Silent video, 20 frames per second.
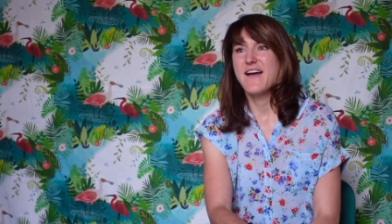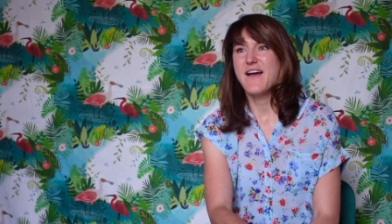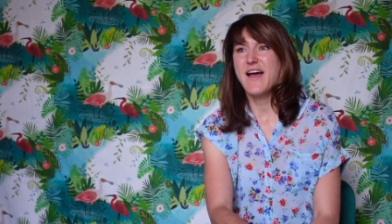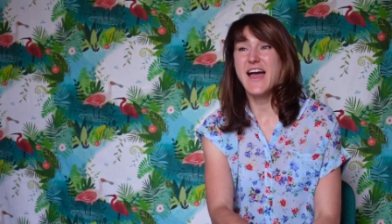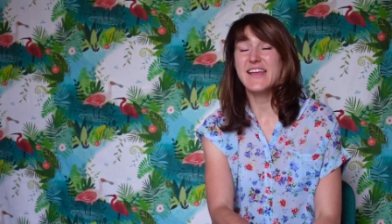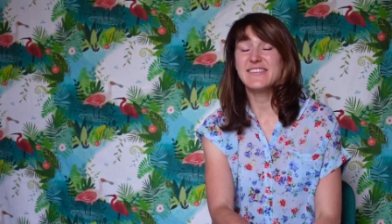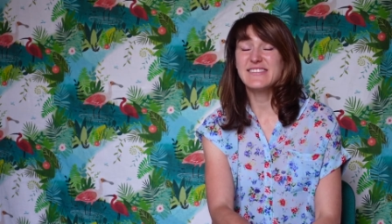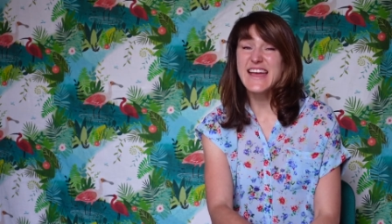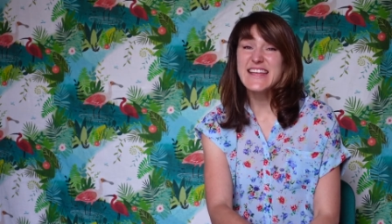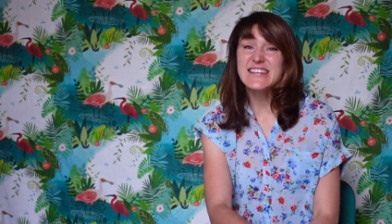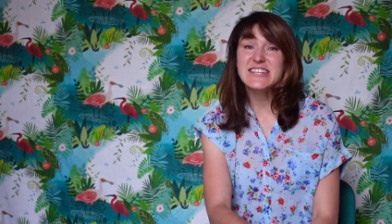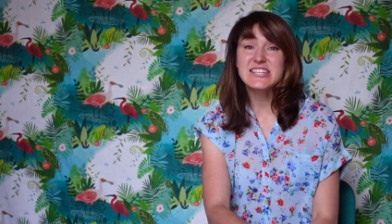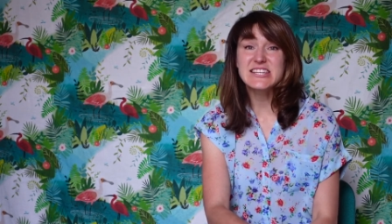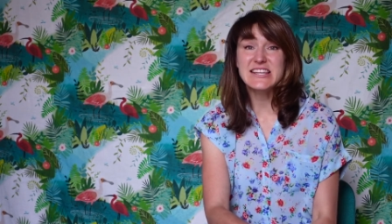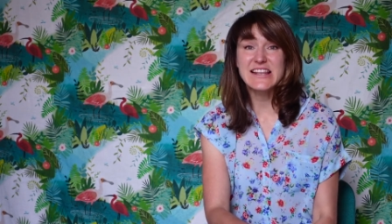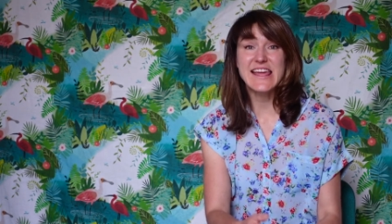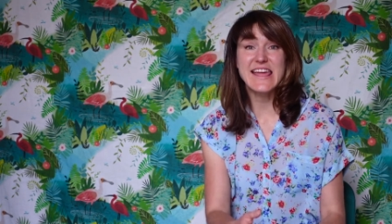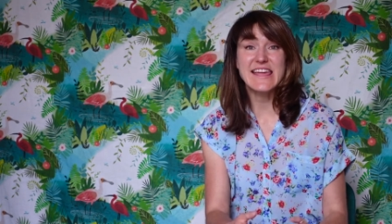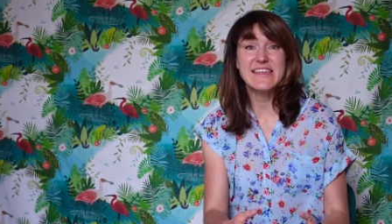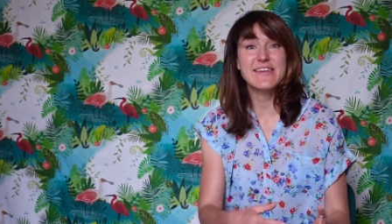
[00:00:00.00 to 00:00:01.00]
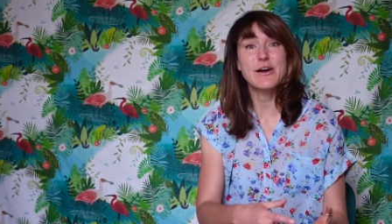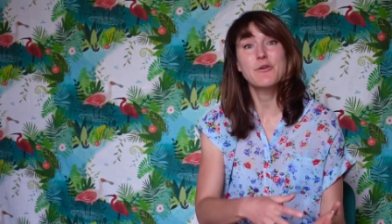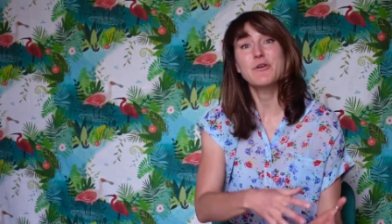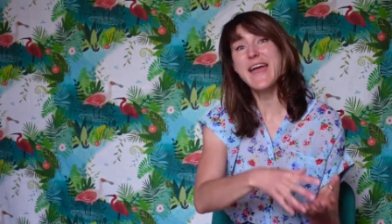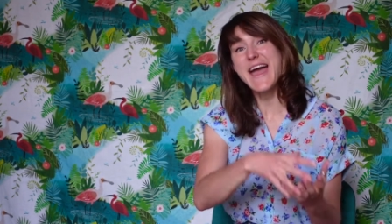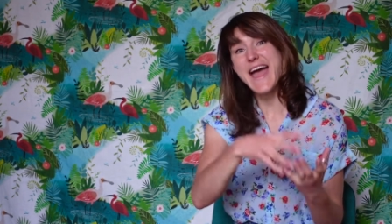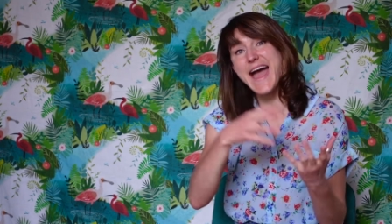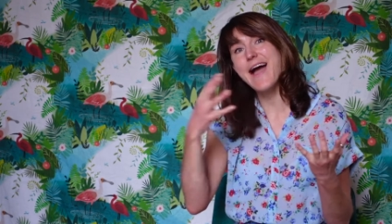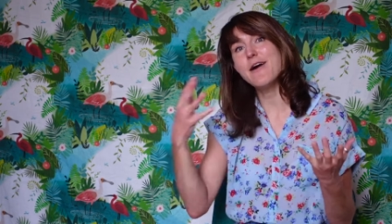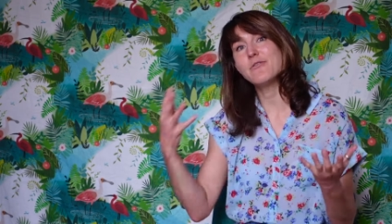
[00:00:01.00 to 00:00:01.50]
Essentially, they'll
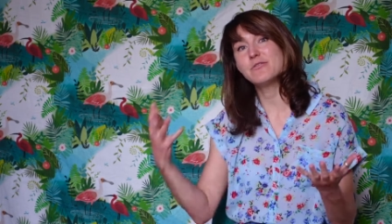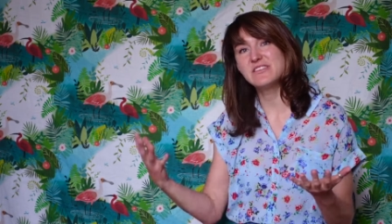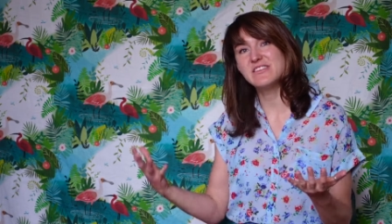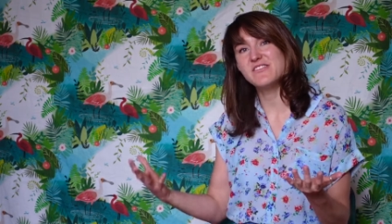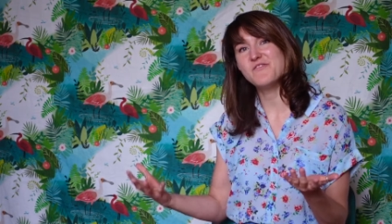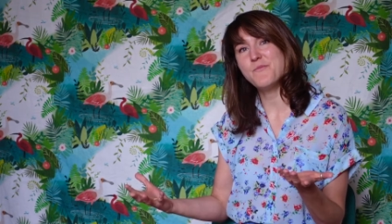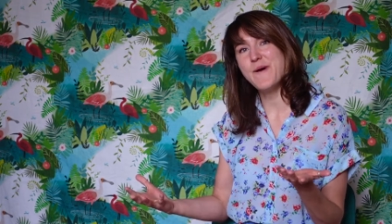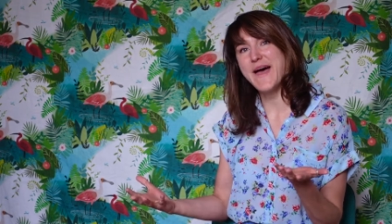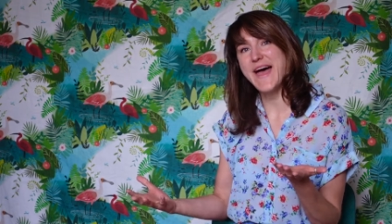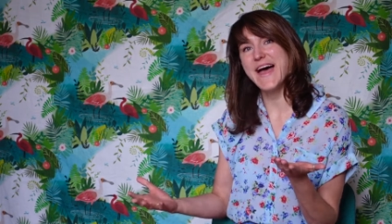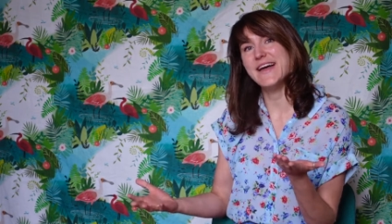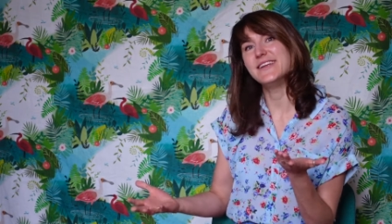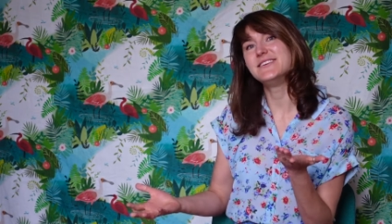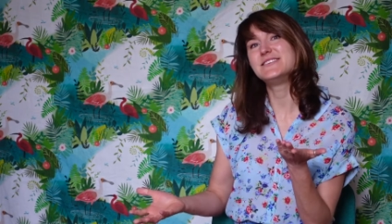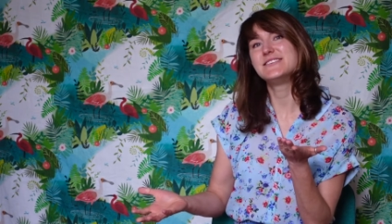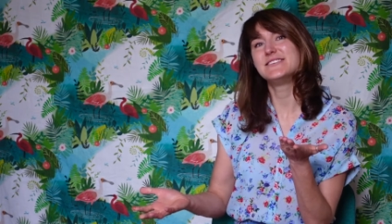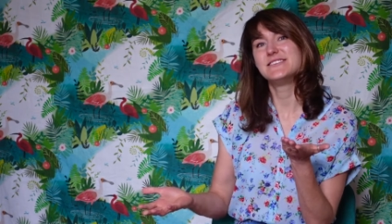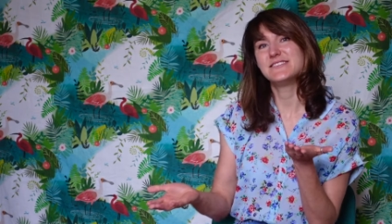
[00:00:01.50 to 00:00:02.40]
get out of bed.